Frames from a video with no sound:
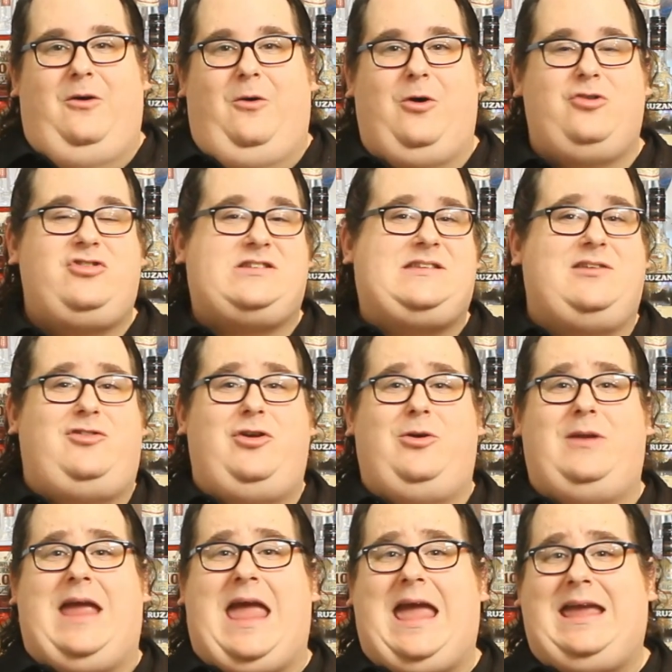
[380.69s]
or just a
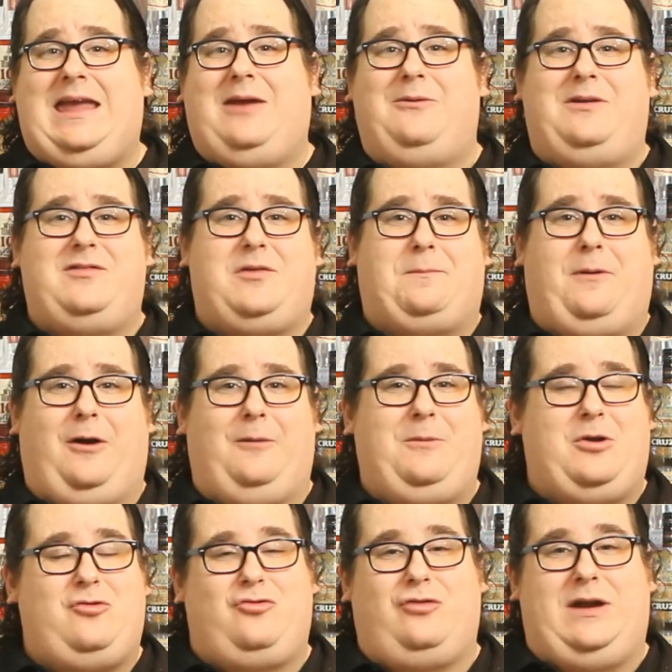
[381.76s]
dude hanging out in his
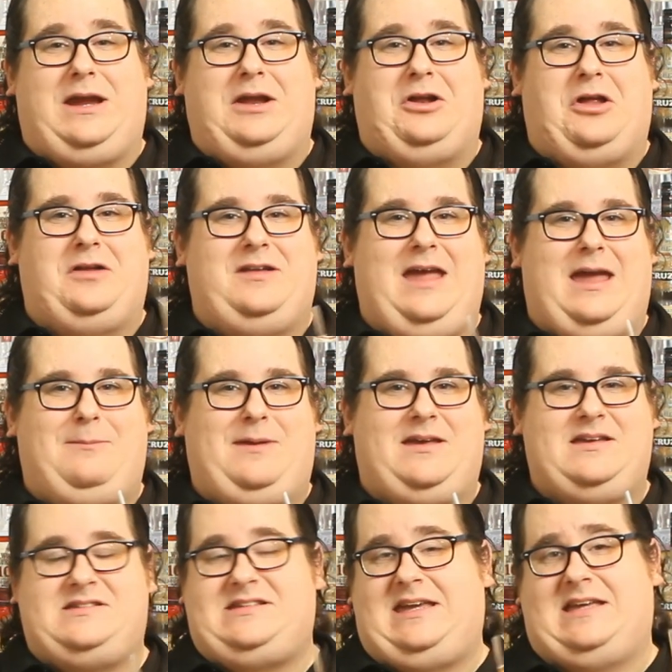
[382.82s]
apartment drinking all day
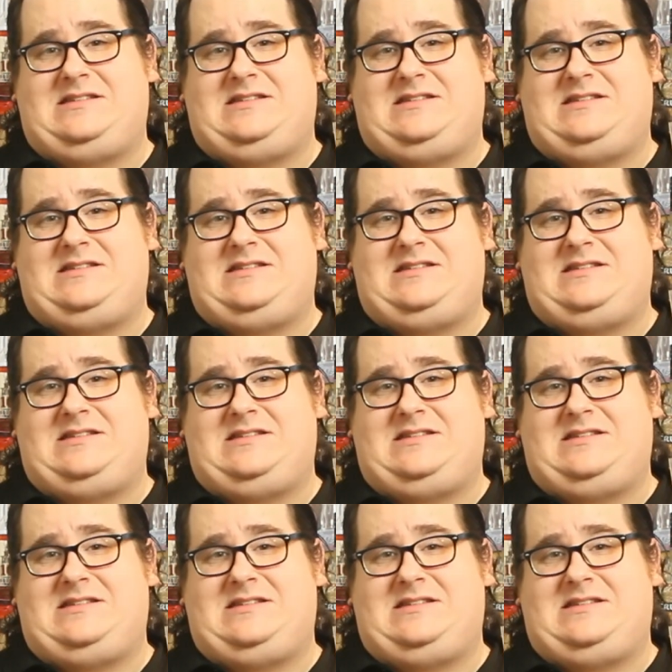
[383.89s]
because he